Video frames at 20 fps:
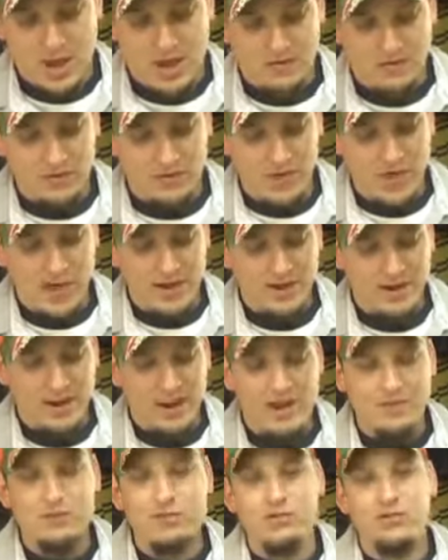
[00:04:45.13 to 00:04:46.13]
After
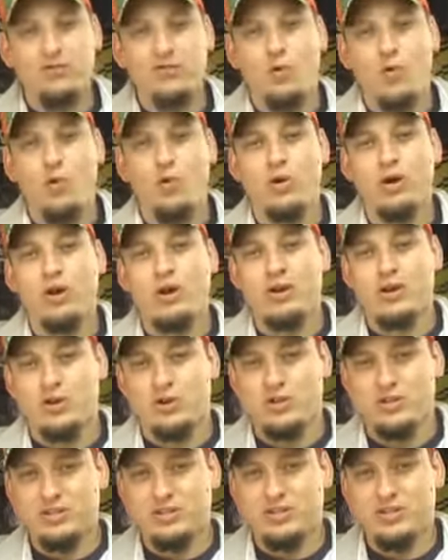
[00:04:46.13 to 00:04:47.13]
that, after it's forwarded and
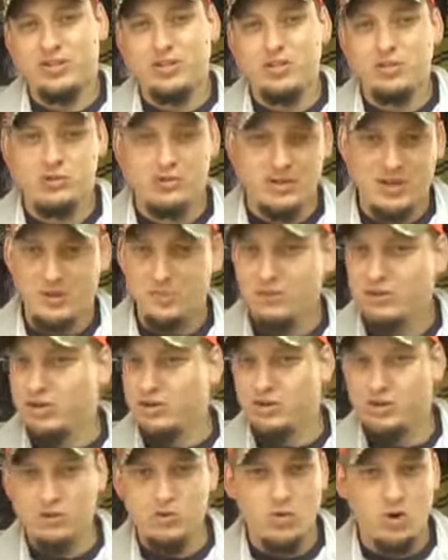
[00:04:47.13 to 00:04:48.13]
you can see it, you type
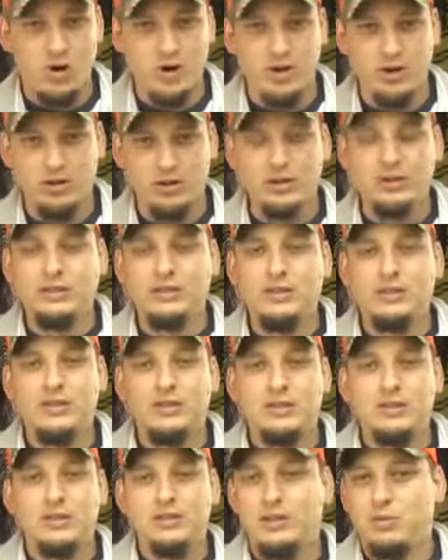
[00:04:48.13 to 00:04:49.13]
in your URL,
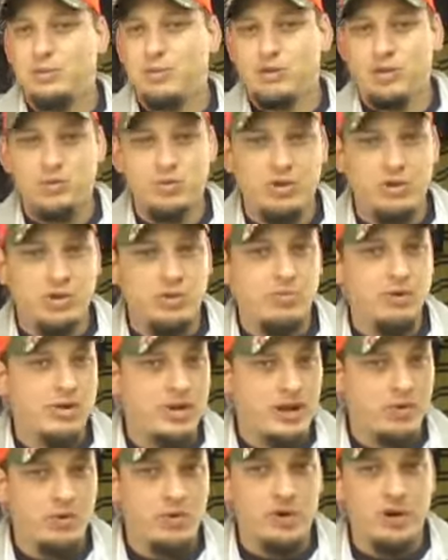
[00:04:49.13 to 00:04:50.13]

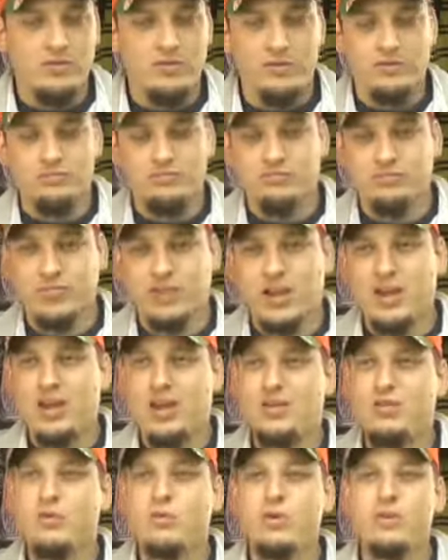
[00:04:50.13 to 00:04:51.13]
www.whatever.
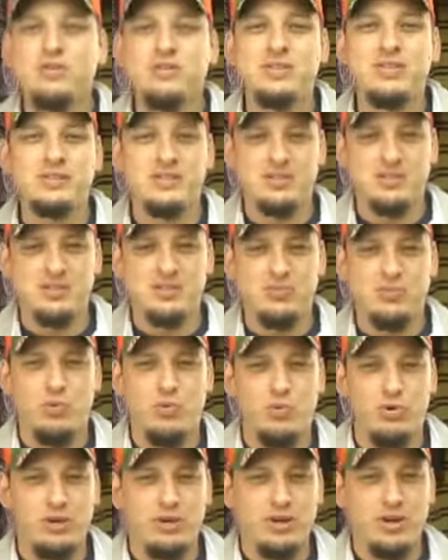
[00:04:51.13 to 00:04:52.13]
And the reason that this is
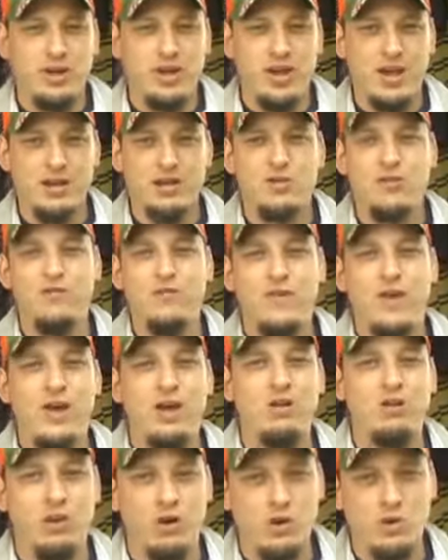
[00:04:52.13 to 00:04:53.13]
important, and you'll
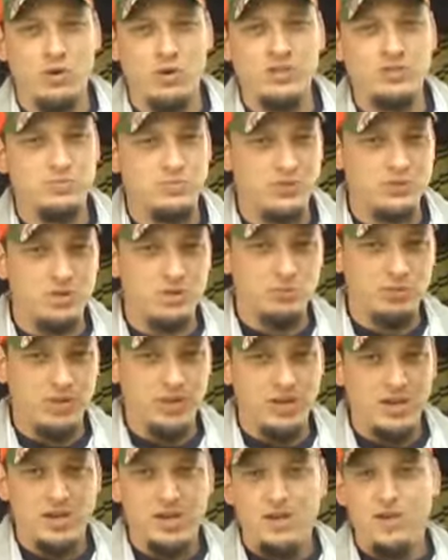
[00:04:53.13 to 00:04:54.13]
fail always
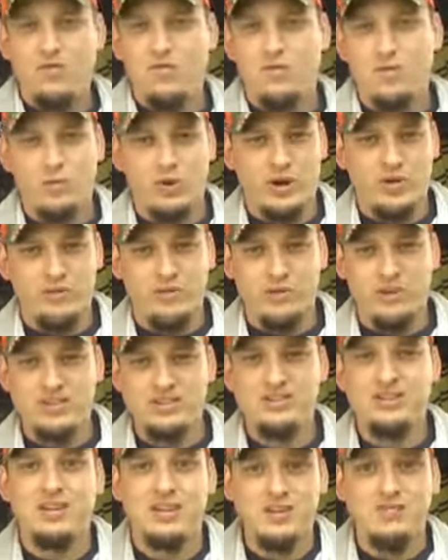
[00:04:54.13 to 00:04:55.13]
miserably for whatever
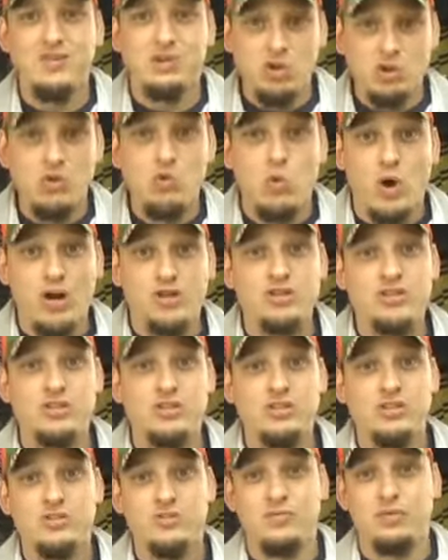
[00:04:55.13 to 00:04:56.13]
reason, even you
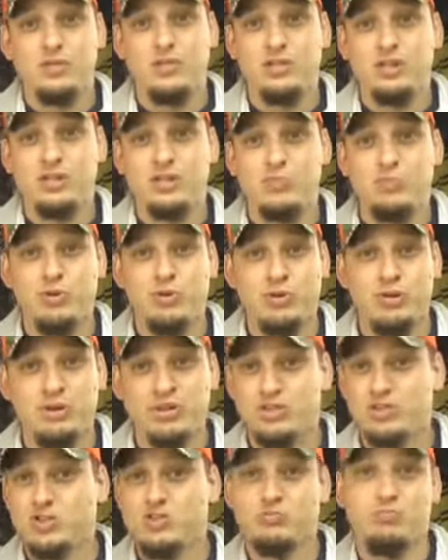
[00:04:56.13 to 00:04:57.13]
watching this, if you're an
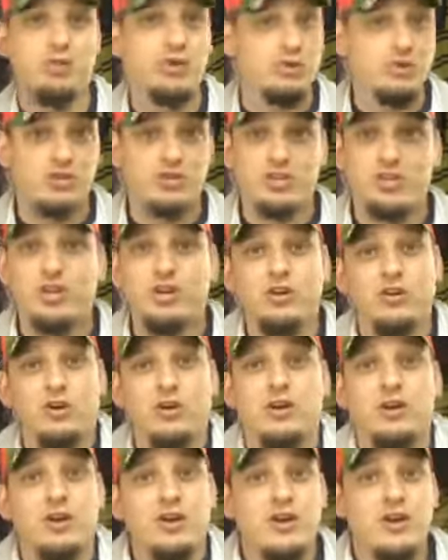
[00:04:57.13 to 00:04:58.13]
experienced person
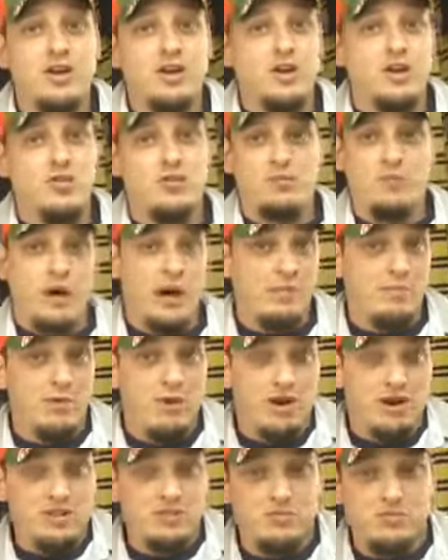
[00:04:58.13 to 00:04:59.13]
or you've bought
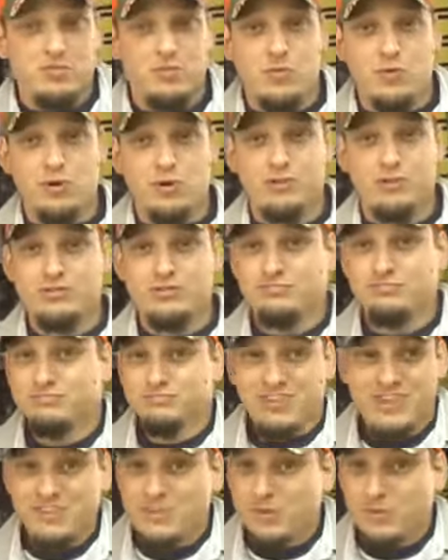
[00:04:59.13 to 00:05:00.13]
products before,
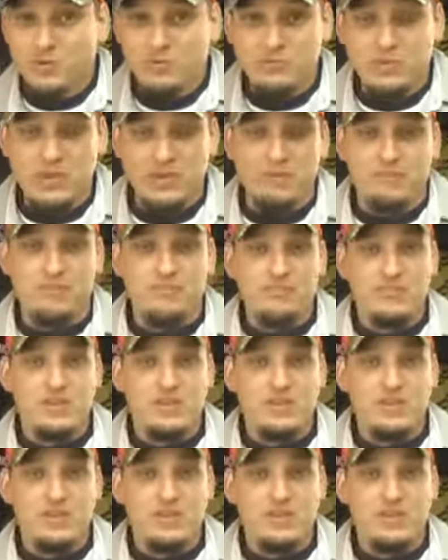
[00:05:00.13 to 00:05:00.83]
even with me,